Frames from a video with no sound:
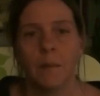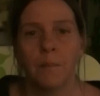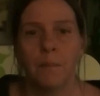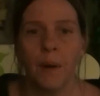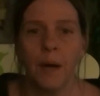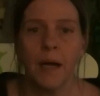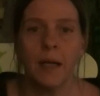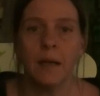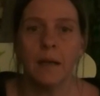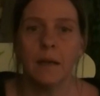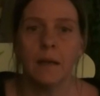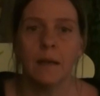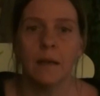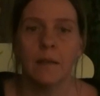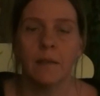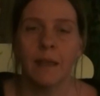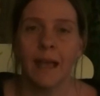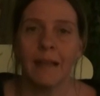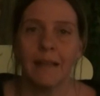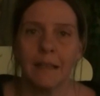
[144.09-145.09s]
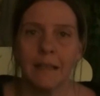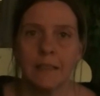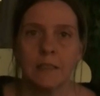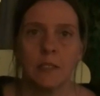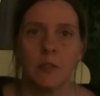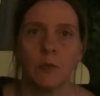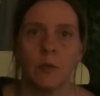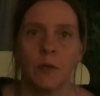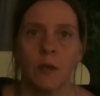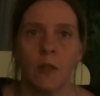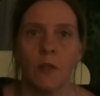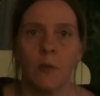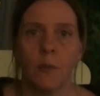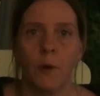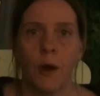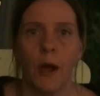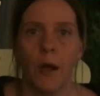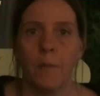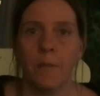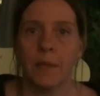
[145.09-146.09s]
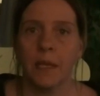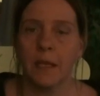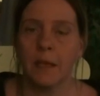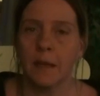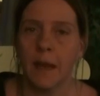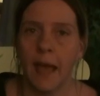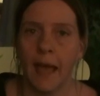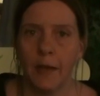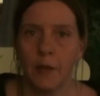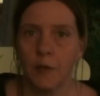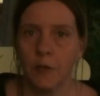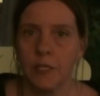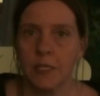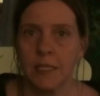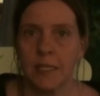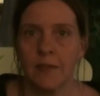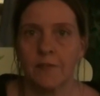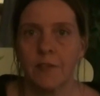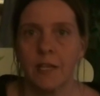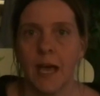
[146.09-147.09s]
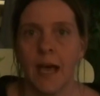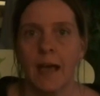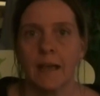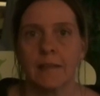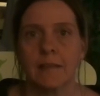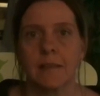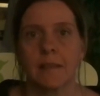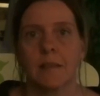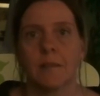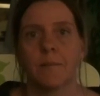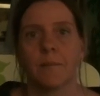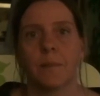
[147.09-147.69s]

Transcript: But that leads to another problem, the inaccuracy of tests.